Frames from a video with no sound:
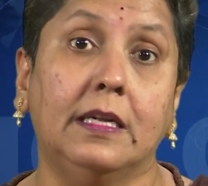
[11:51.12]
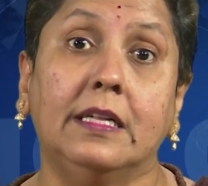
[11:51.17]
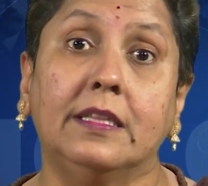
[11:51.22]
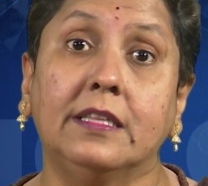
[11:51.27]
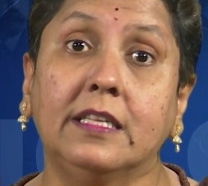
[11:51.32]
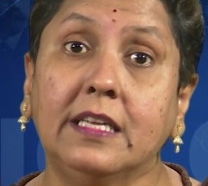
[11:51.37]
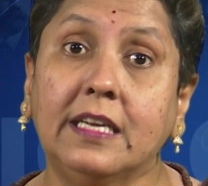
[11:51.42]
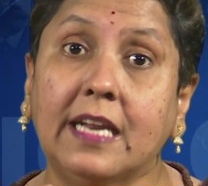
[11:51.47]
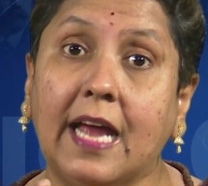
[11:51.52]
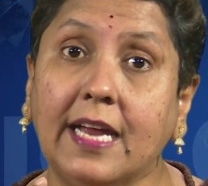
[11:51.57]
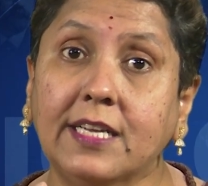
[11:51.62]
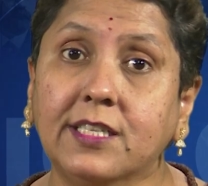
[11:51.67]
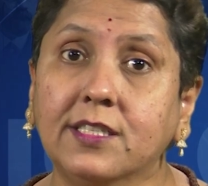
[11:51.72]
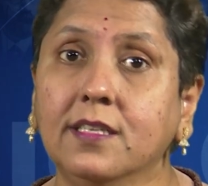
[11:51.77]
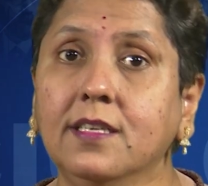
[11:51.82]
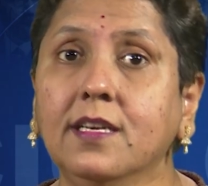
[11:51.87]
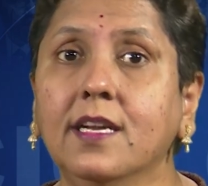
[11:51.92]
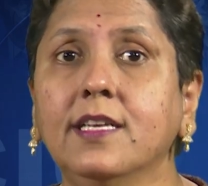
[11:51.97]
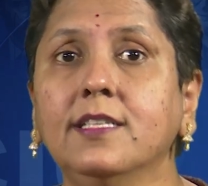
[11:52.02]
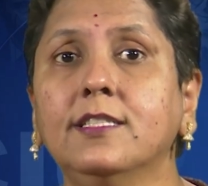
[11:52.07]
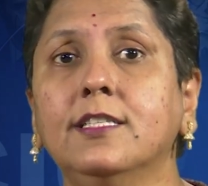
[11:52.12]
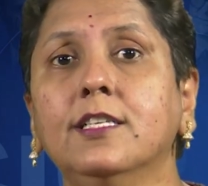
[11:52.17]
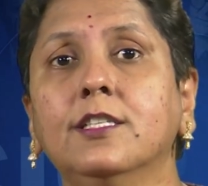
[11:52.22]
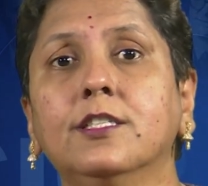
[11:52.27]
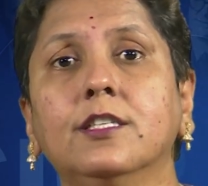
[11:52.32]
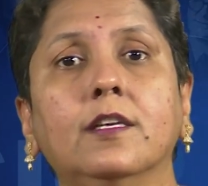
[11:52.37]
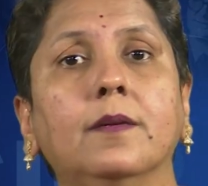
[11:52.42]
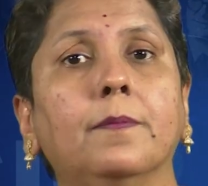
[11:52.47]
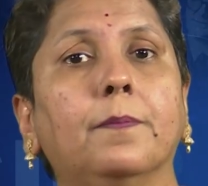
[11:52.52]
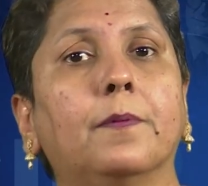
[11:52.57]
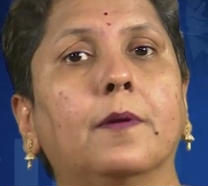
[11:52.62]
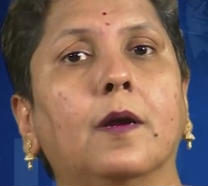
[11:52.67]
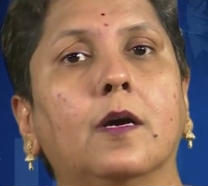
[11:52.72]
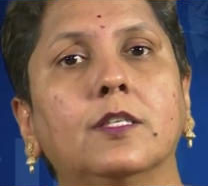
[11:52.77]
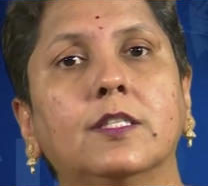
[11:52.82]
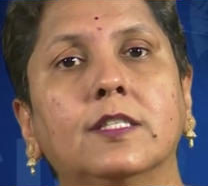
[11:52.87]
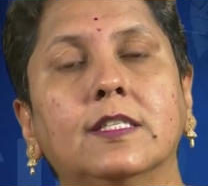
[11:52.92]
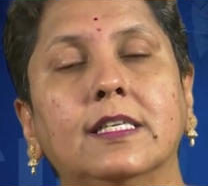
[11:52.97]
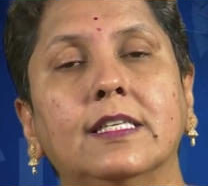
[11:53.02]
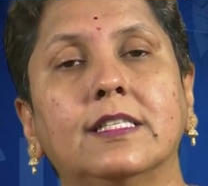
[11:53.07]
The rationalization
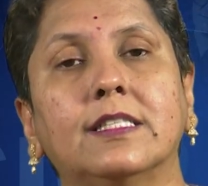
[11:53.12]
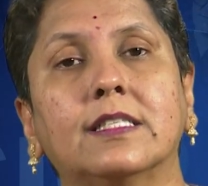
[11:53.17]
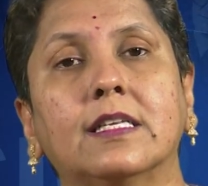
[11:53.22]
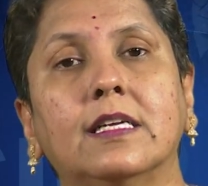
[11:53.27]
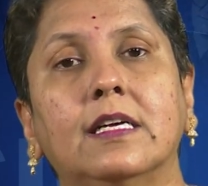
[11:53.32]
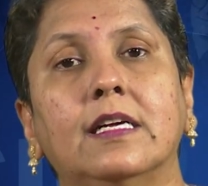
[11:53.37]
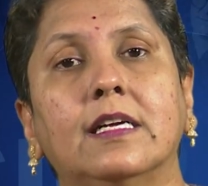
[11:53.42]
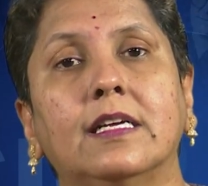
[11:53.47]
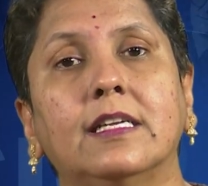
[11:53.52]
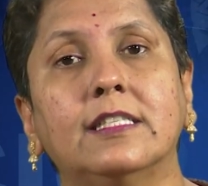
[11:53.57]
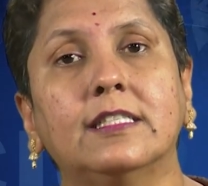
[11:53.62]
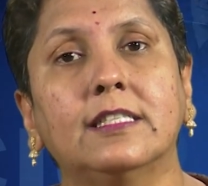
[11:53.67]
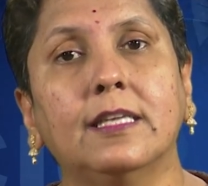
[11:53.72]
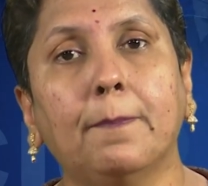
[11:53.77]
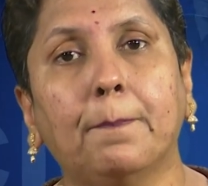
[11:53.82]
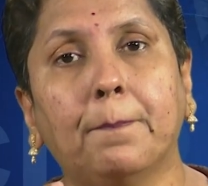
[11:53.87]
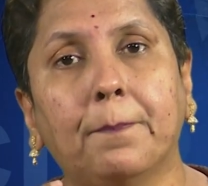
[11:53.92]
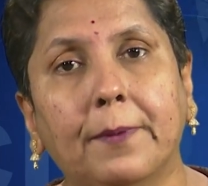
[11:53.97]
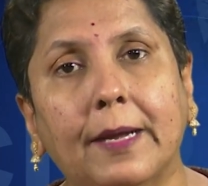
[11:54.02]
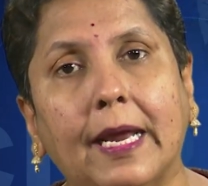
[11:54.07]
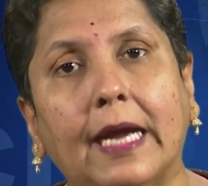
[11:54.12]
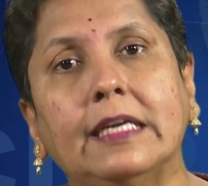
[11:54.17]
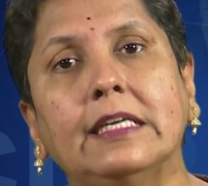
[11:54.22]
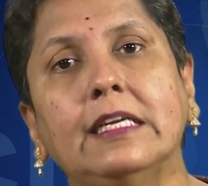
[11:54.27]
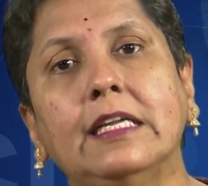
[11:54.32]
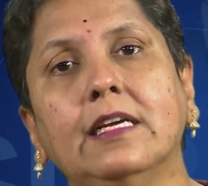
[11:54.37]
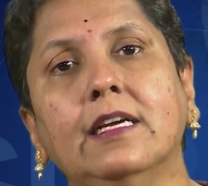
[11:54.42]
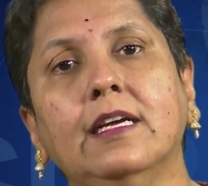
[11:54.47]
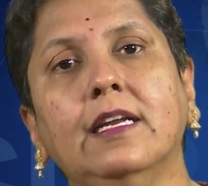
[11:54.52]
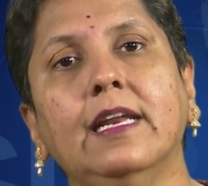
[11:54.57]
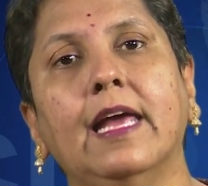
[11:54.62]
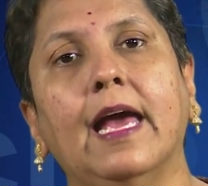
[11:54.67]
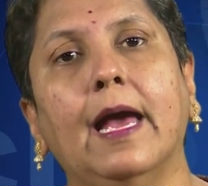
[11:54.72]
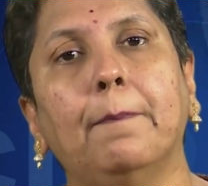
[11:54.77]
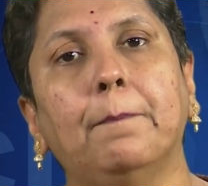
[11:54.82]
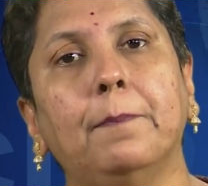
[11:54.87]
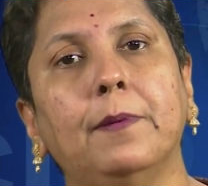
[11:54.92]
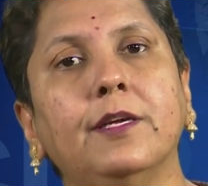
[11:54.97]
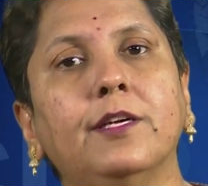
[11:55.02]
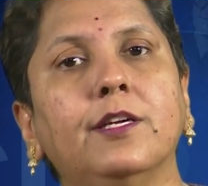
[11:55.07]
process is the practical
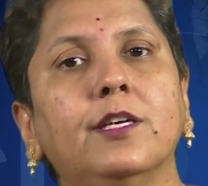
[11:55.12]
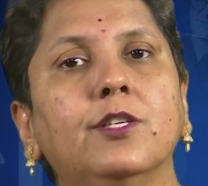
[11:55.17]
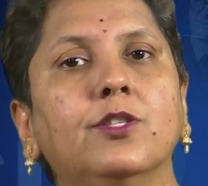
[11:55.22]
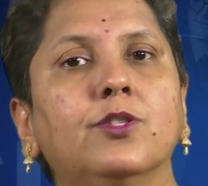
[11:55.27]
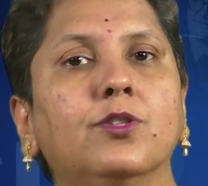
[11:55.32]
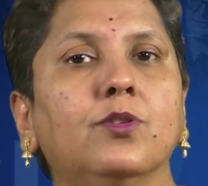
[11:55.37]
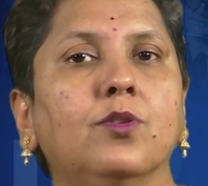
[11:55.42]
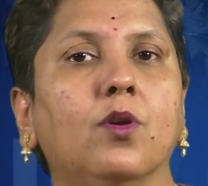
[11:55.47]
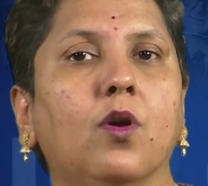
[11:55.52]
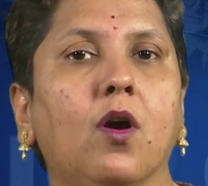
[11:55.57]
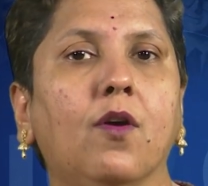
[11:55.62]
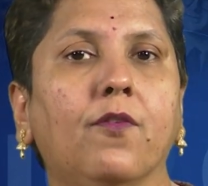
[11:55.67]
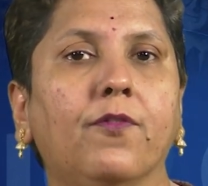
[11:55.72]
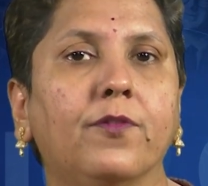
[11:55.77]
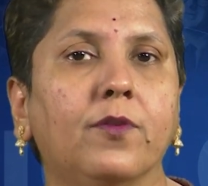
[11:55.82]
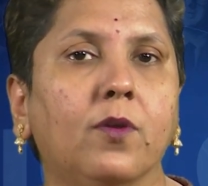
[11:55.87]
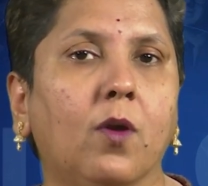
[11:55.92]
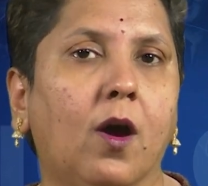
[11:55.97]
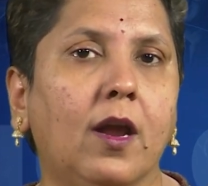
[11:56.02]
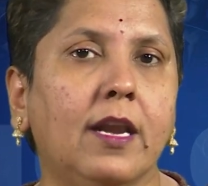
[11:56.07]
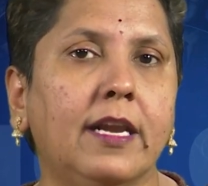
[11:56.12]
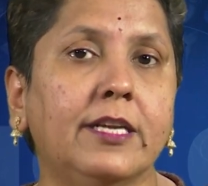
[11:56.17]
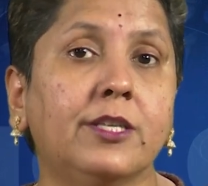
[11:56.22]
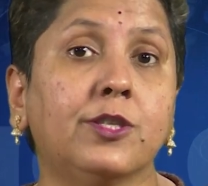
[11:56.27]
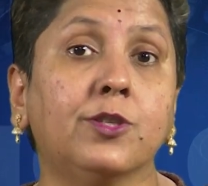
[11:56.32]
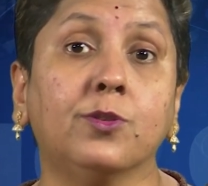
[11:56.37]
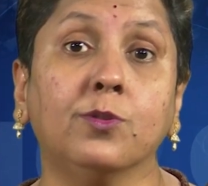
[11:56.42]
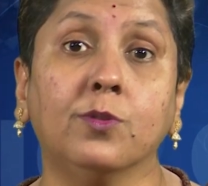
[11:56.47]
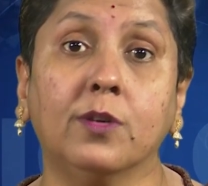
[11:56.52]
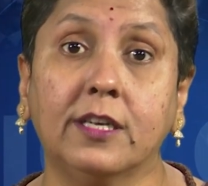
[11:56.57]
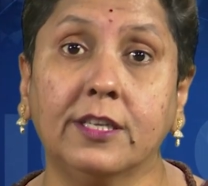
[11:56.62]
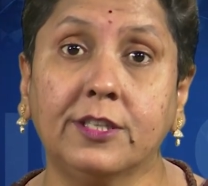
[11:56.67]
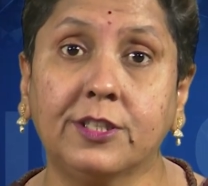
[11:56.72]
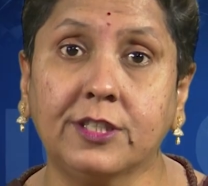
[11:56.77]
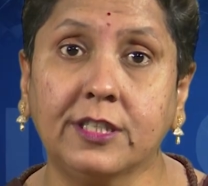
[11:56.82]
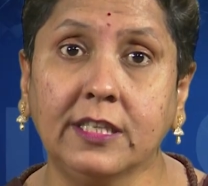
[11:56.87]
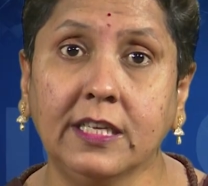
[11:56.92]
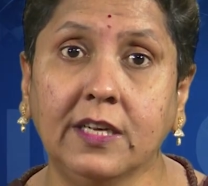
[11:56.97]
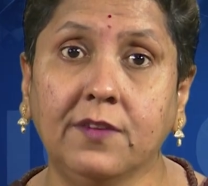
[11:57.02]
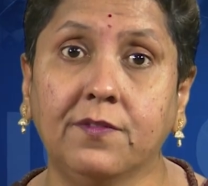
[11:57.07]
application of knowledge to
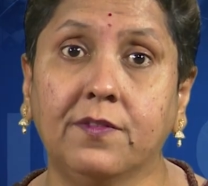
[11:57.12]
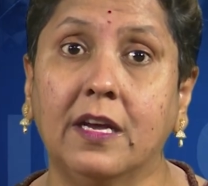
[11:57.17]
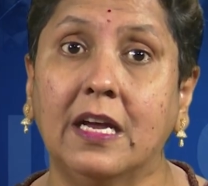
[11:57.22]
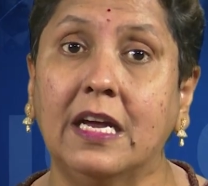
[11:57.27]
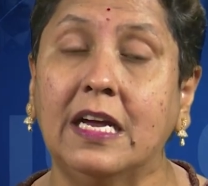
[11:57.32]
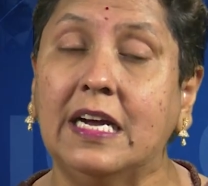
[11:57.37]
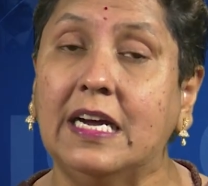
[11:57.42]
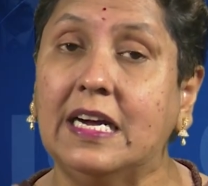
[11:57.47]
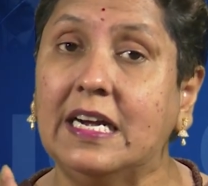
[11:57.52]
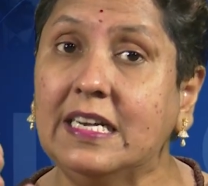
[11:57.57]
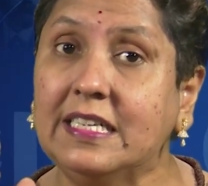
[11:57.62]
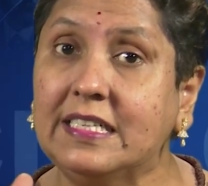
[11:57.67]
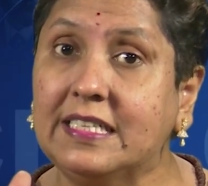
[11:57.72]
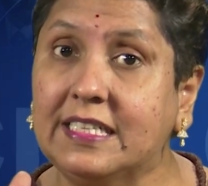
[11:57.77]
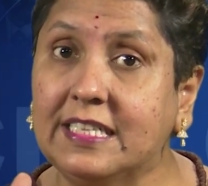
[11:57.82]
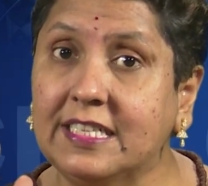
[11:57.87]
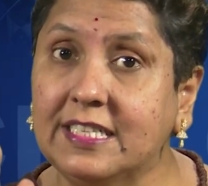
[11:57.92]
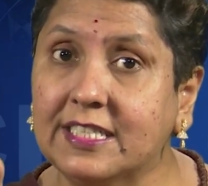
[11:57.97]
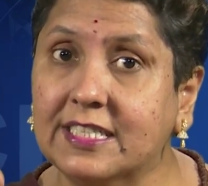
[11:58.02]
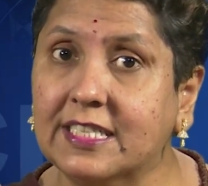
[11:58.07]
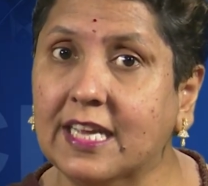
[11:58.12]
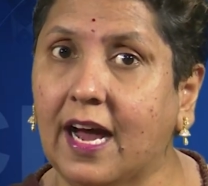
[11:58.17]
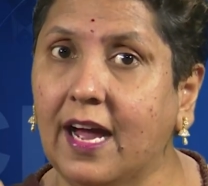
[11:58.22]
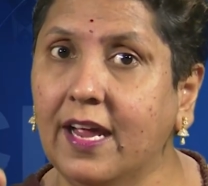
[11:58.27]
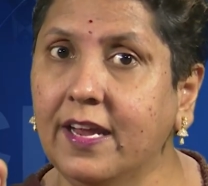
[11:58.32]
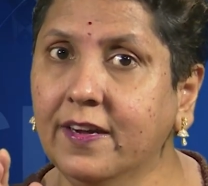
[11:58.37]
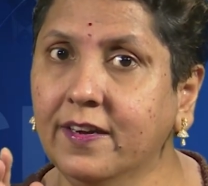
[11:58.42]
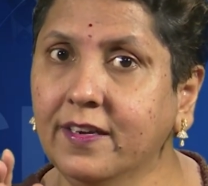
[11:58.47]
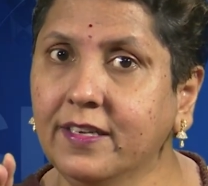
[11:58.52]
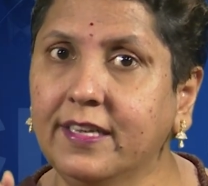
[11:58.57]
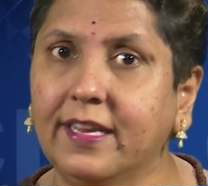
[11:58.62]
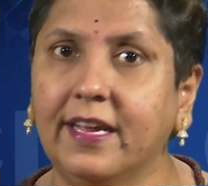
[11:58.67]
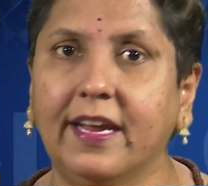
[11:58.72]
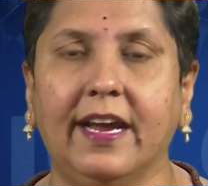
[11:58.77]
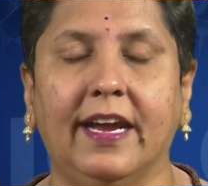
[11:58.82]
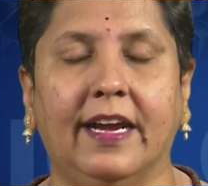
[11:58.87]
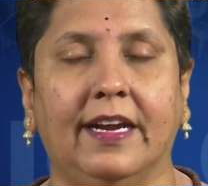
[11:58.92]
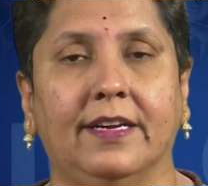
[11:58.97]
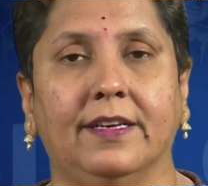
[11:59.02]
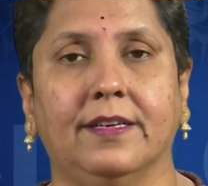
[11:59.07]
achieve a desired
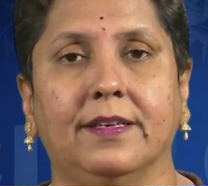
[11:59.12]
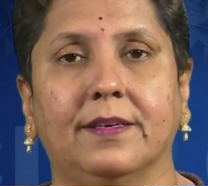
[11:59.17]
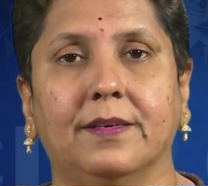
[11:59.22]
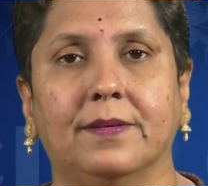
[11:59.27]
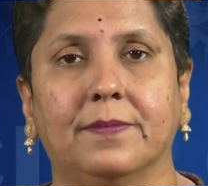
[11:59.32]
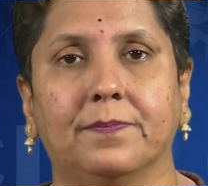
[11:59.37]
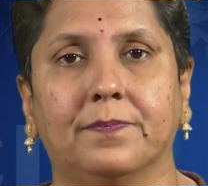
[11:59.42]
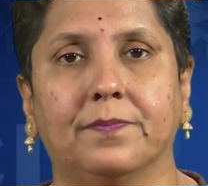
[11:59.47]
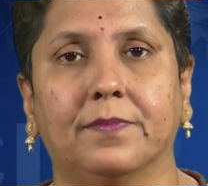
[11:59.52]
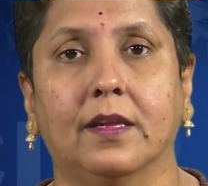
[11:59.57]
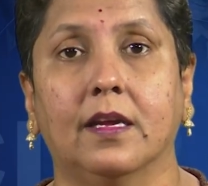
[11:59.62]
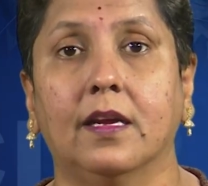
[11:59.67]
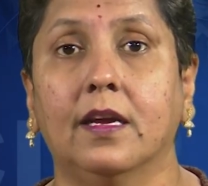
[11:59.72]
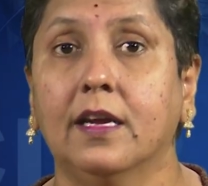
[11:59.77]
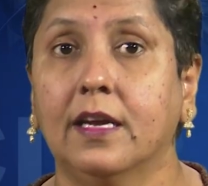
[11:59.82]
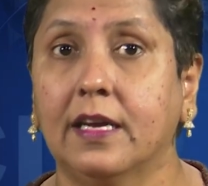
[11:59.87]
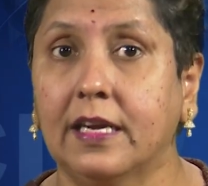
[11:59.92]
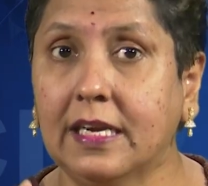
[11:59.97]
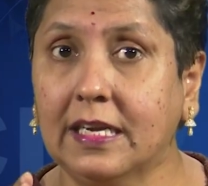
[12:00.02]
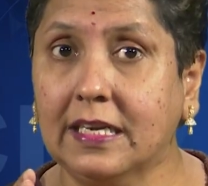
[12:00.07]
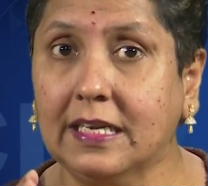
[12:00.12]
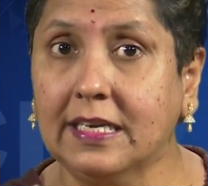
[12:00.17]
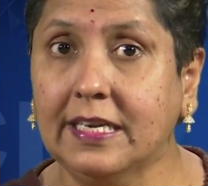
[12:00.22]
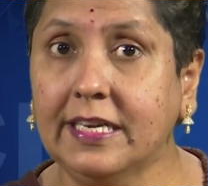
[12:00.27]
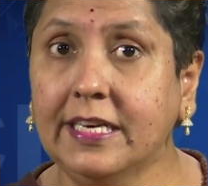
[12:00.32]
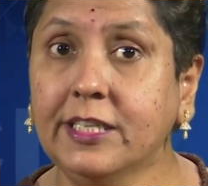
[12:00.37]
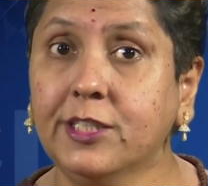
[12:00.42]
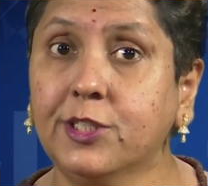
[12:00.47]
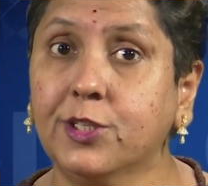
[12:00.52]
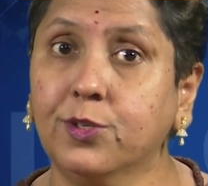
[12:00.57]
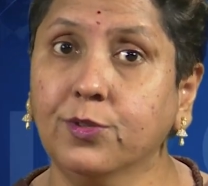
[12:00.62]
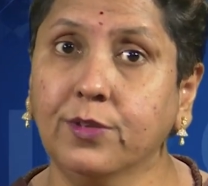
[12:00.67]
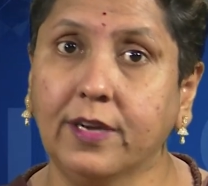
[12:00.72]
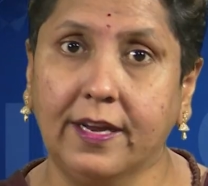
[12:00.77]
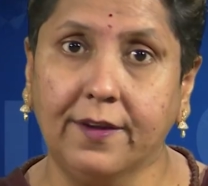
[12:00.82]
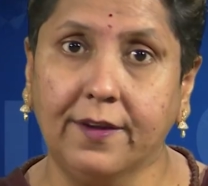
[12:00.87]
end. It leads to